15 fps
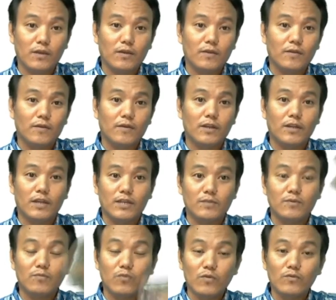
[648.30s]
right? As we
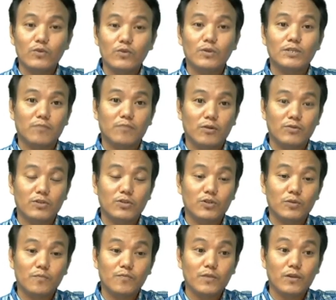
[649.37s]
move towards the mountaintop,
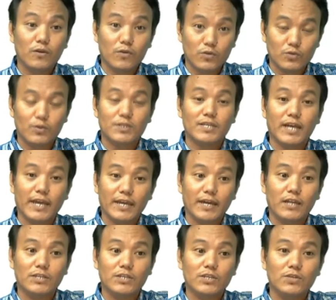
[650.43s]
towards higher
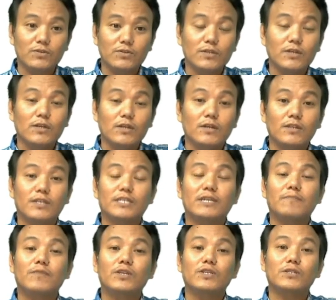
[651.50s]
altitudes, the
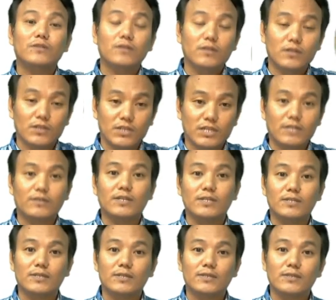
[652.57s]
temperature
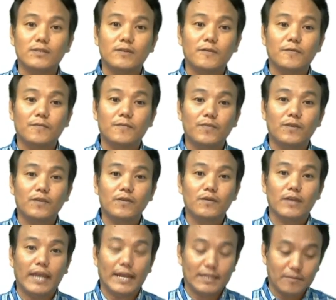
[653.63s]
decreases.
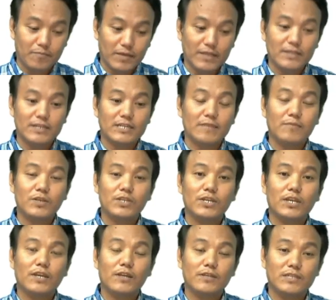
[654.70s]
At the plain, the
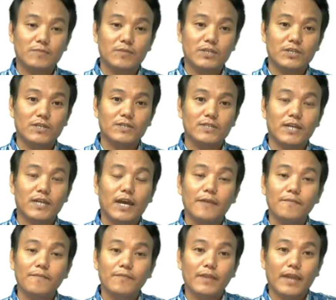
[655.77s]
temperature is high,
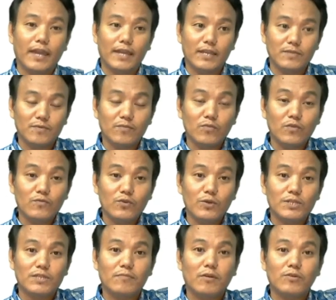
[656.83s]
and as we move towards
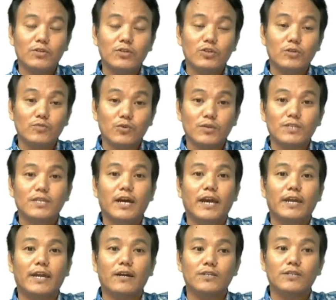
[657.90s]
the mountaintop, towards the
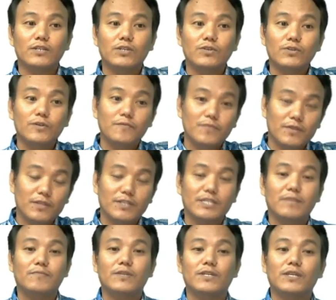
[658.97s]
higher altitude, the
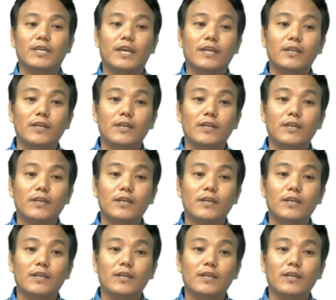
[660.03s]
temperature can